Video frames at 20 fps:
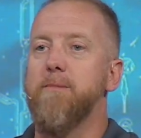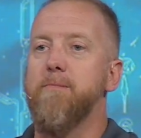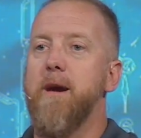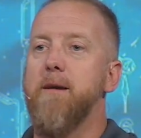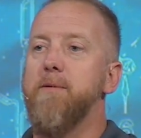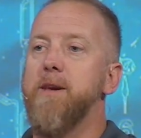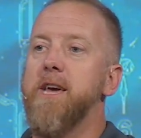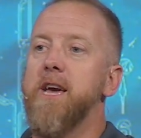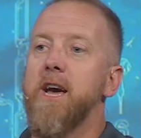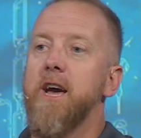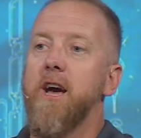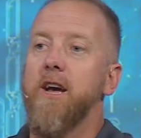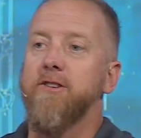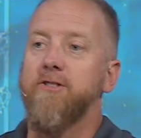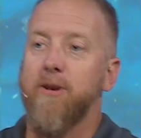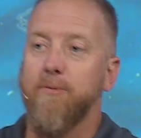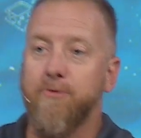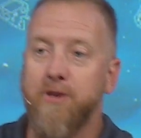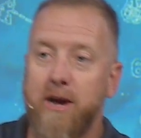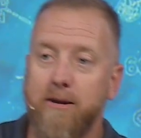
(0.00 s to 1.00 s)
Maybe
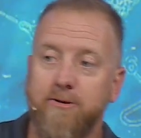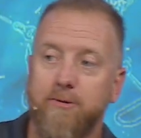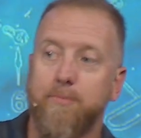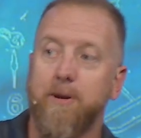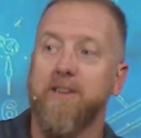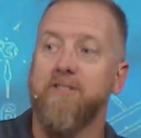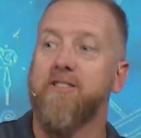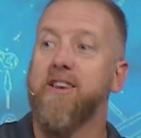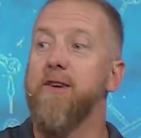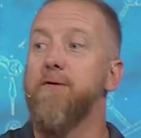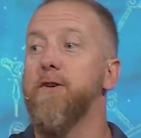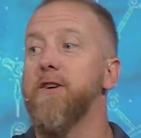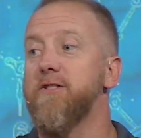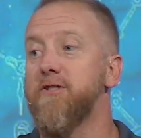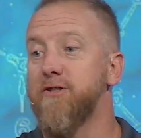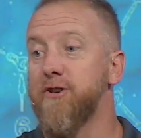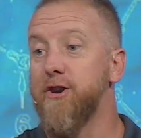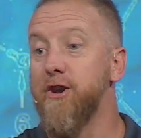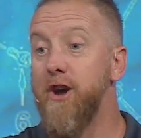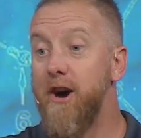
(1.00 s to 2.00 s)
sometimes the best defense
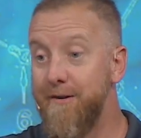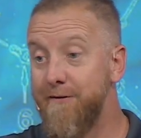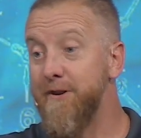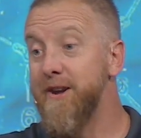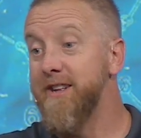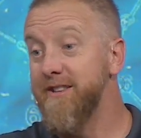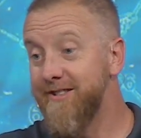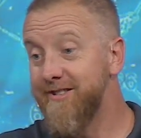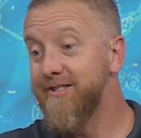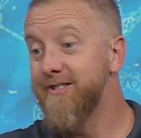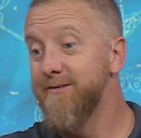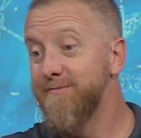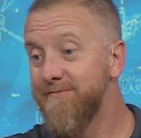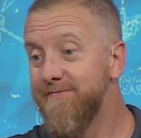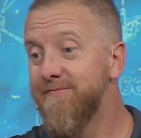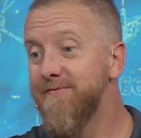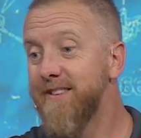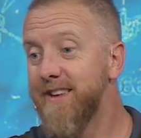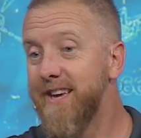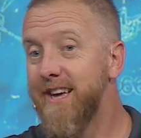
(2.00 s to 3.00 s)
is a good offense.
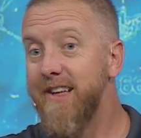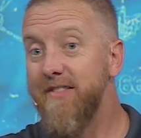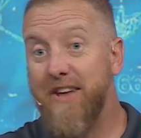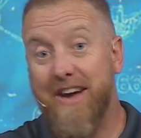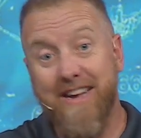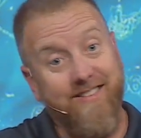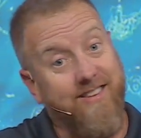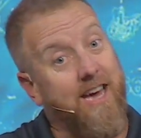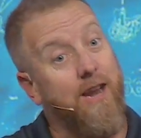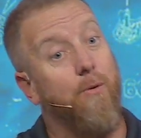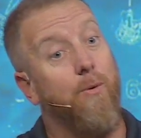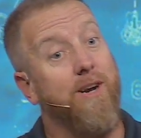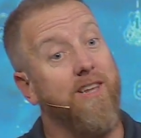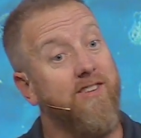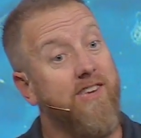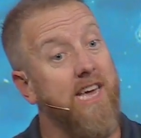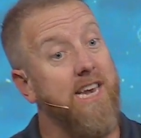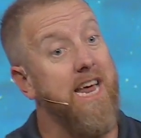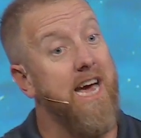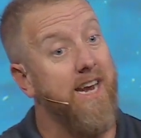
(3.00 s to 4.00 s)
That's kind of what he's
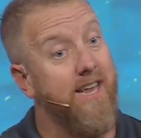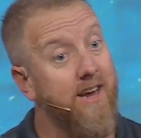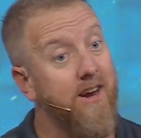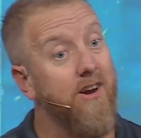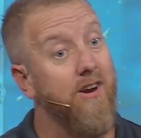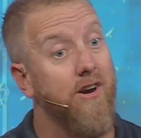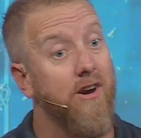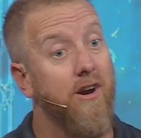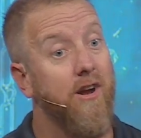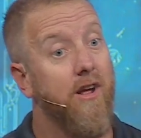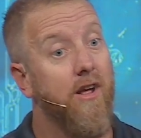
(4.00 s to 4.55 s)
getting at here.